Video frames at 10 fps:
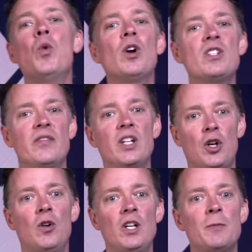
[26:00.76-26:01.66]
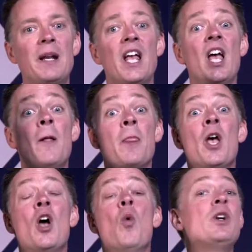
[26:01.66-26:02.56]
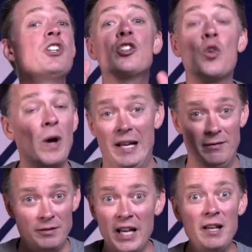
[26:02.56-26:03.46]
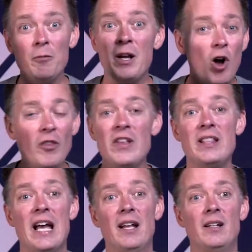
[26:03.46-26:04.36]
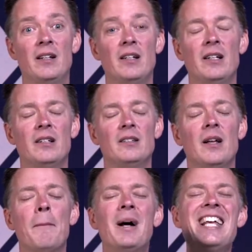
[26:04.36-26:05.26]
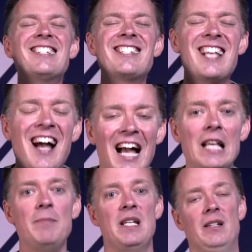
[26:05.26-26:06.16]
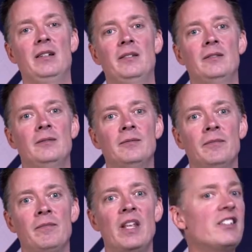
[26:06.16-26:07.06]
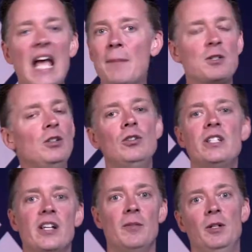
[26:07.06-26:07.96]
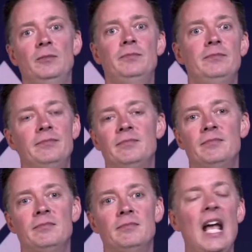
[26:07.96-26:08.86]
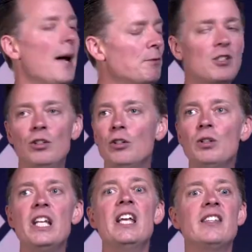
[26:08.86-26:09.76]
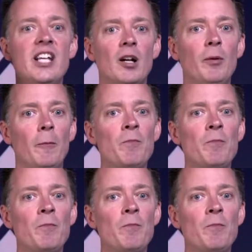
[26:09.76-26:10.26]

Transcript: words of encouragement, which is great, okay? We all need that. But his timing is absolutely terrible. Absolutely terrible.